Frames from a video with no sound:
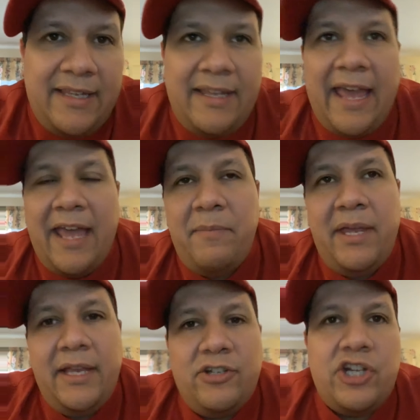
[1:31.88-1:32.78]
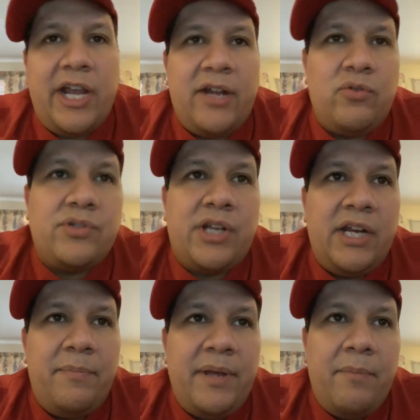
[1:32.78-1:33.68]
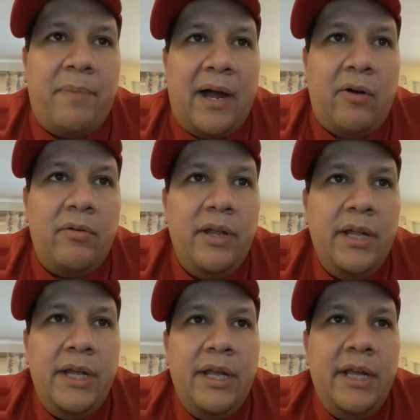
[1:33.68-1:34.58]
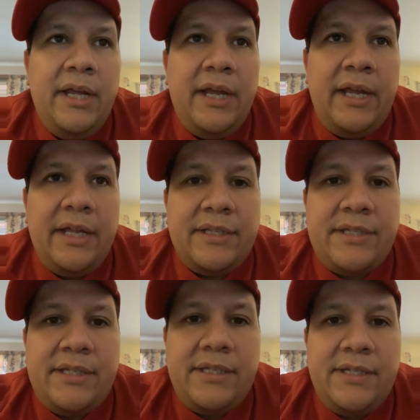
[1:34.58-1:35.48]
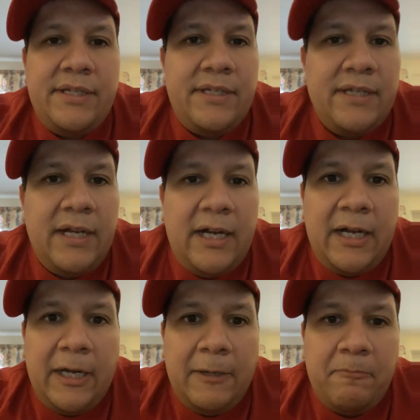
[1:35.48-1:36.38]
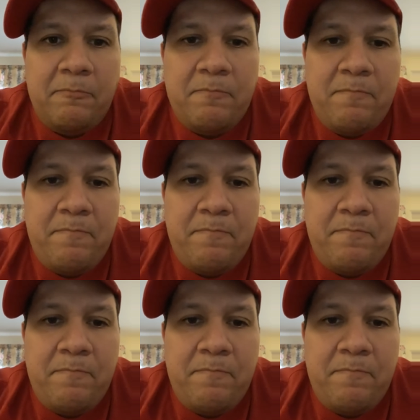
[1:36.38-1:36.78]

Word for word: gaming channel is going to be about, it's, um,